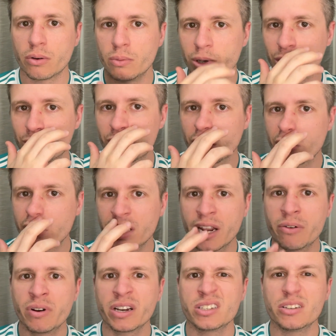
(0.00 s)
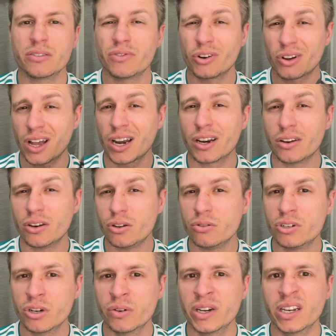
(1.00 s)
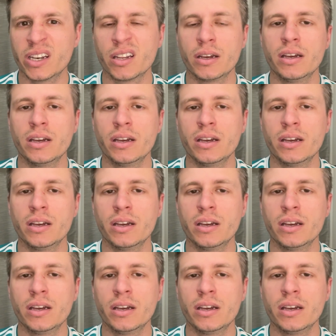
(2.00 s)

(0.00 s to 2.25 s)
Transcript: When you're throwing Ned rigs, if you're kind of new to it,